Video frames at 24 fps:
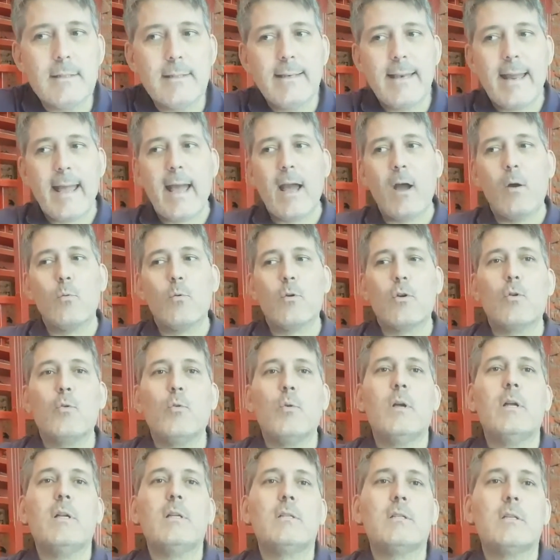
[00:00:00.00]
Now we're
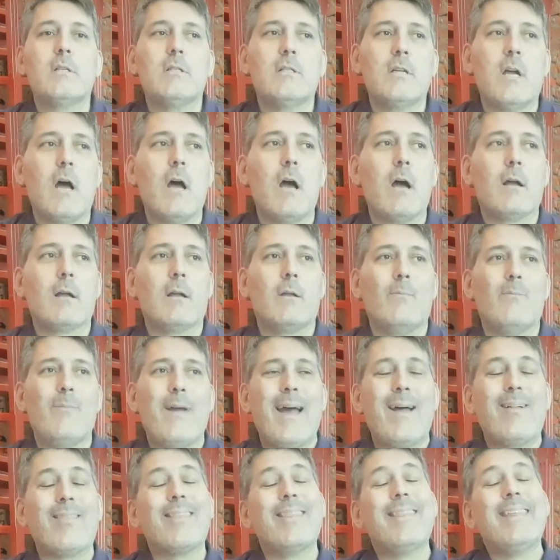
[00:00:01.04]
going to talk
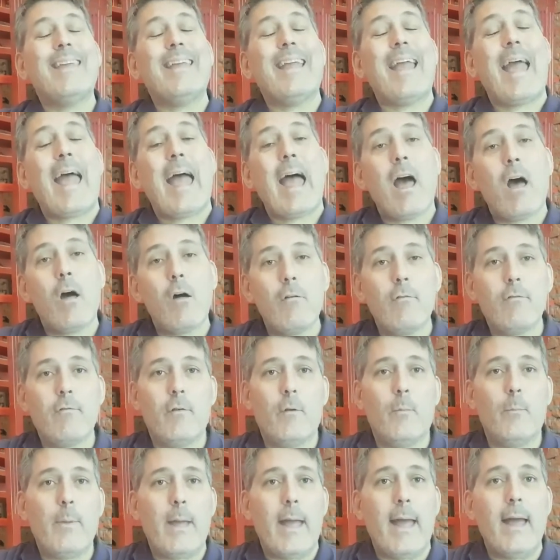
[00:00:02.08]
about the
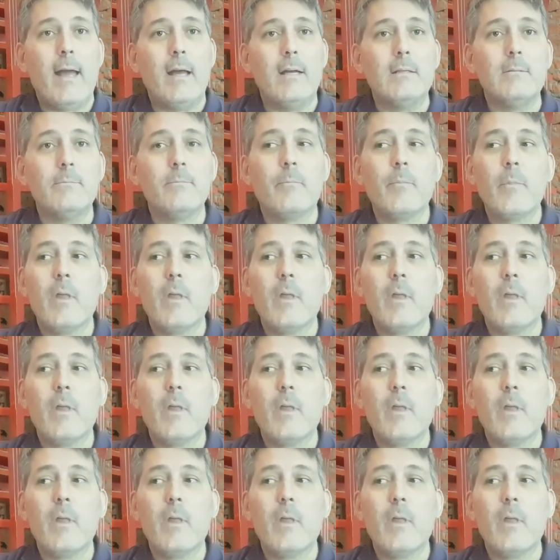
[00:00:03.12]
alphabet.